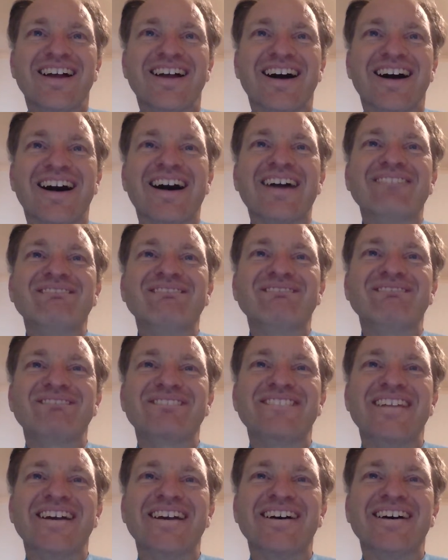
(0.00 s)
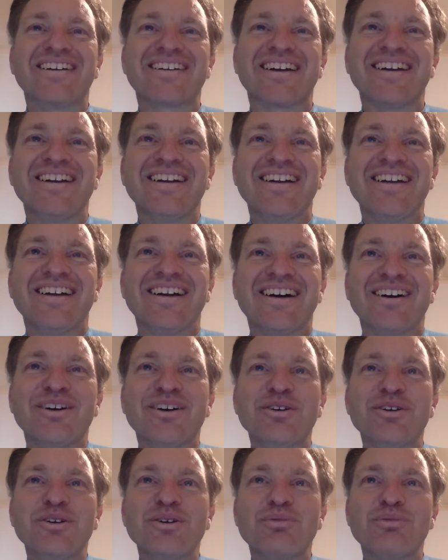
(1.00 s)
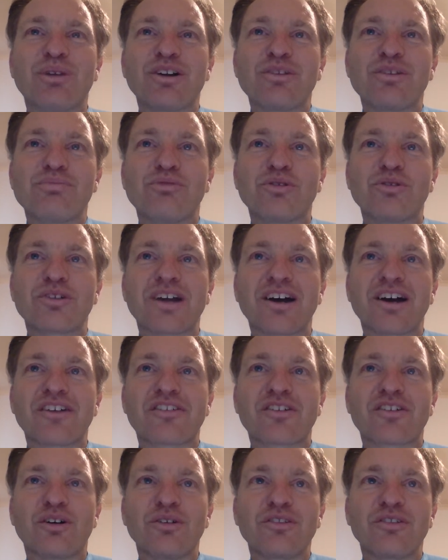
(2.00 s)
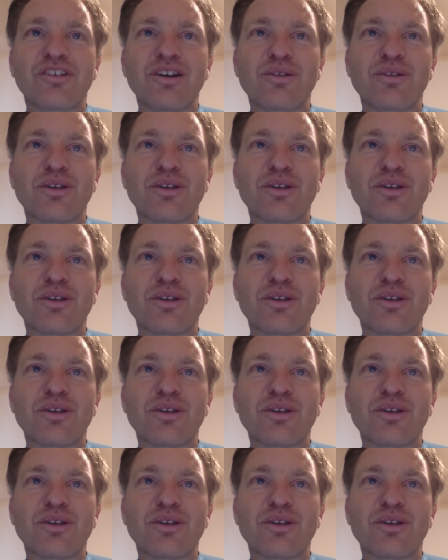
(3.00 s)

who want to broadcast content